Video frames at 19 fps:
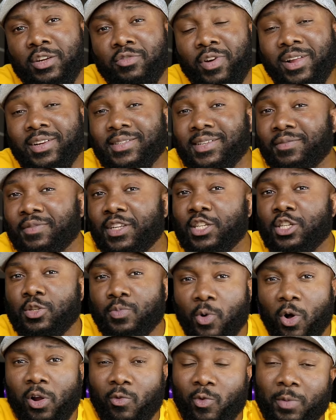a relatively
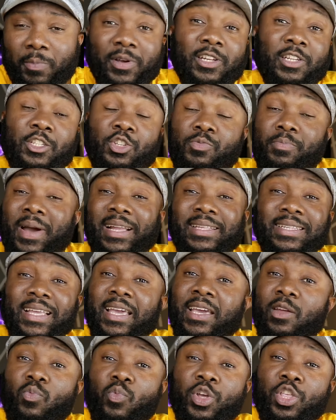smaller one, because you might
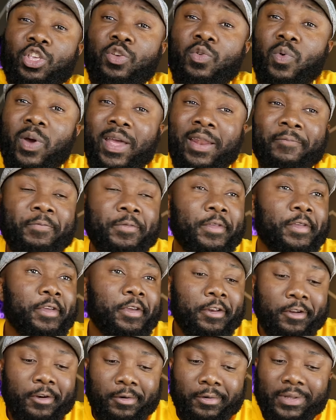take it with you and,
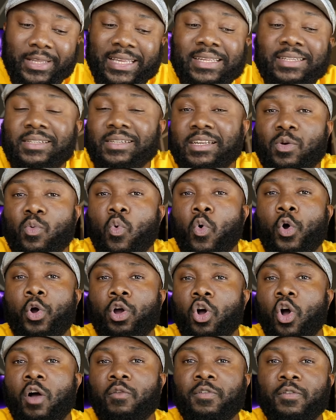easily
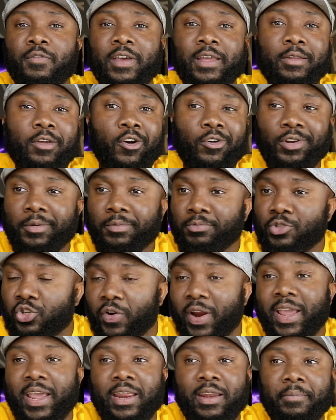work off of it on a
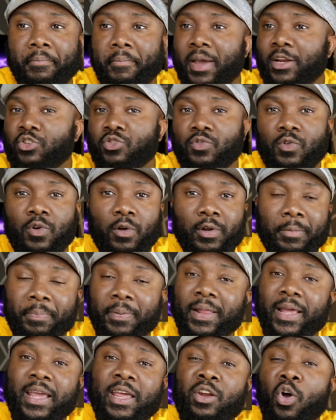train, a metro, on a
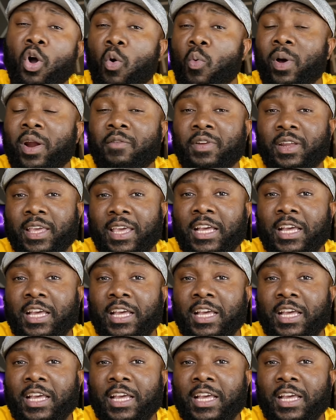plane, or whatever the